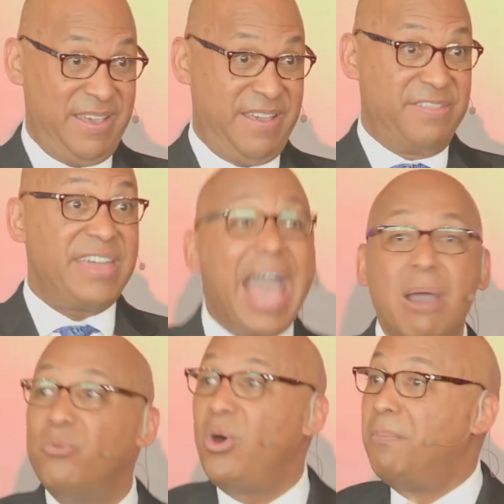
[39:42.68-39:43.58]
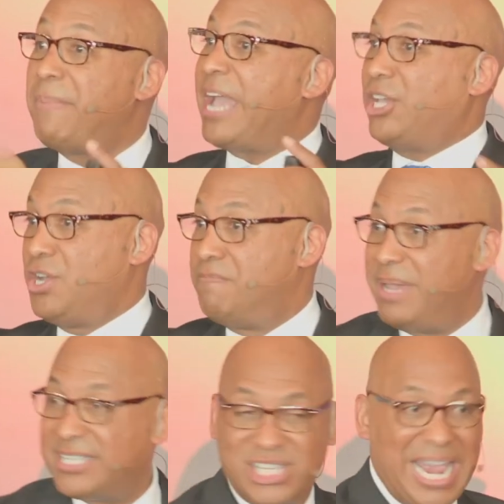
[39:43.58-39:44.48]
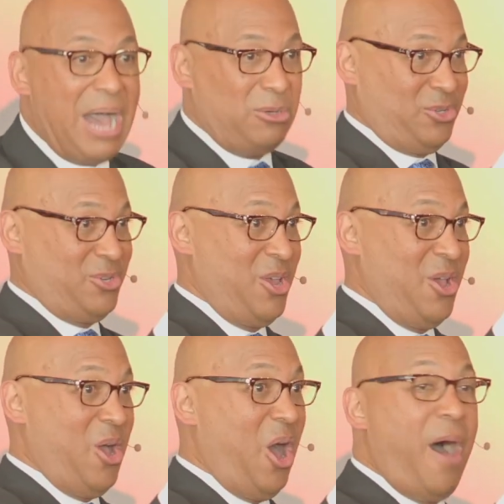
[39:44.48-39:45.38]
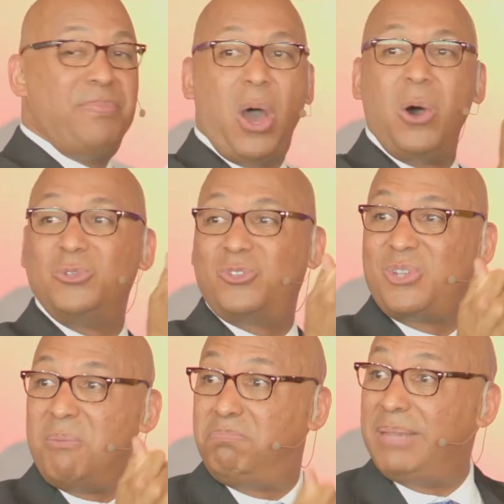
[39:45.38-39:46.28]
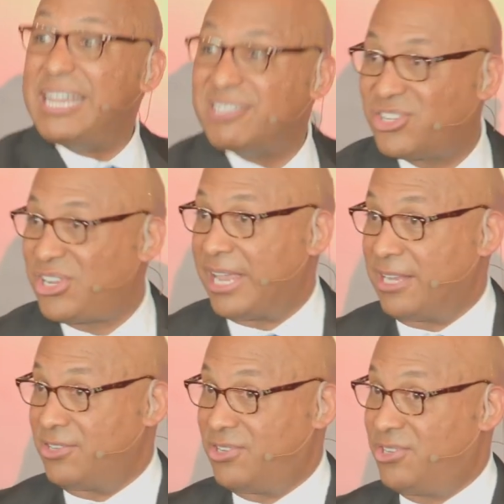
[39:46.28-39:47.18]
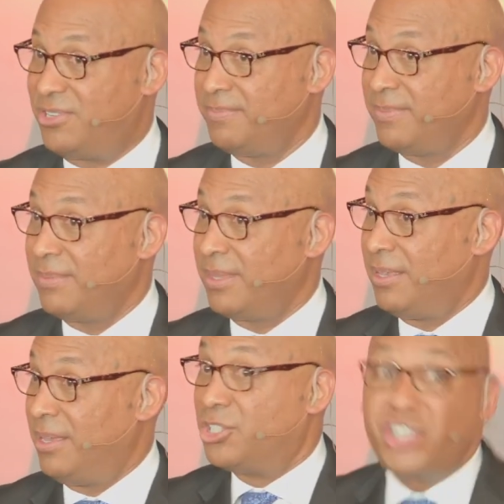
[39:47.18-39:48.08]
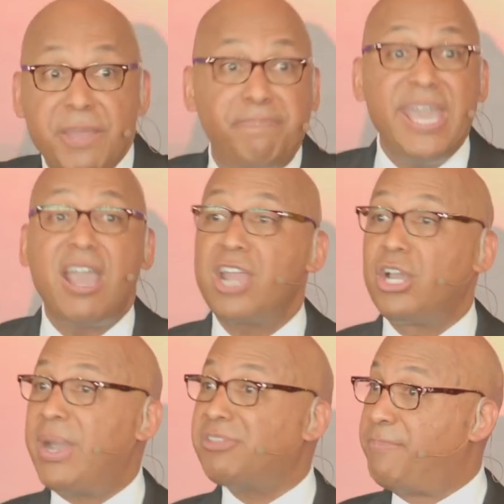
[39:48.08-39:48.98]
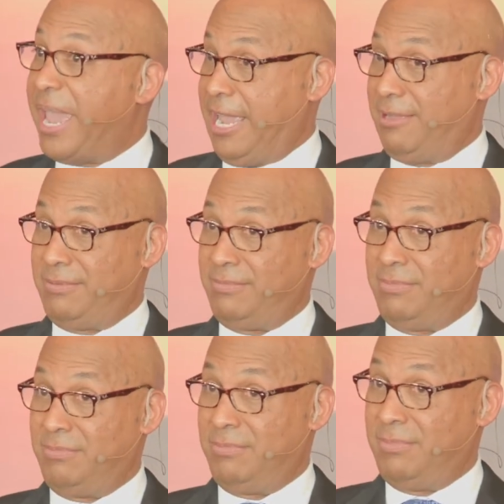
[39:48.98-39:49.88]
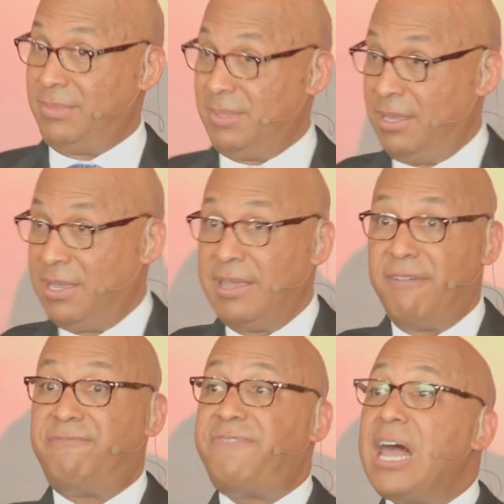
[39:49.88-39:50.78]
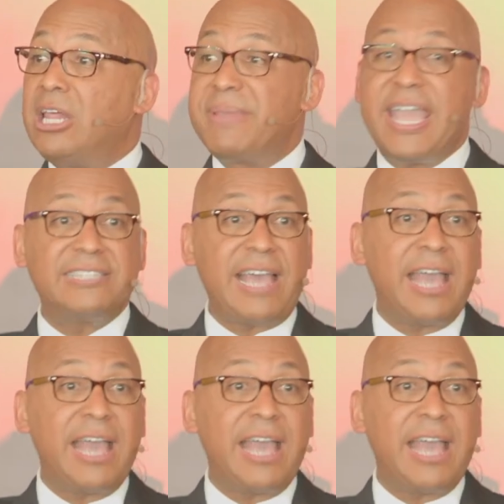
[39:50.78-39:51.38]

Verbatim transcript: That will make you miss out on those blessings. GP, are you with me? Yes. Follow me as I